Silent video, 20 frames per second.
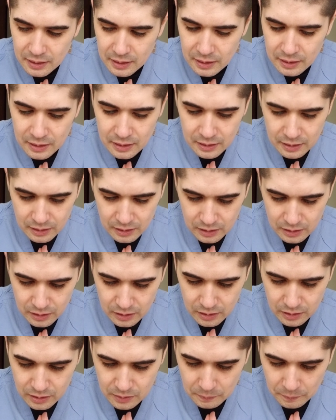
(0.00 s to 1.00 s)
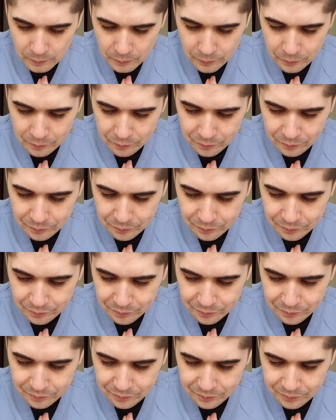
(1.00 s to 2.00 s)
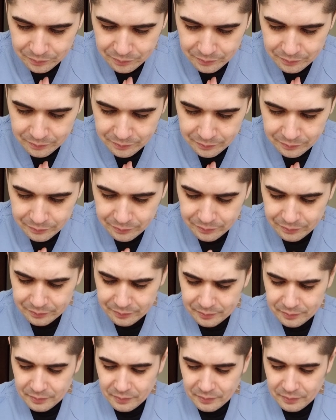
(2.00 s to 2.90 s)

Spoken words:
(silence)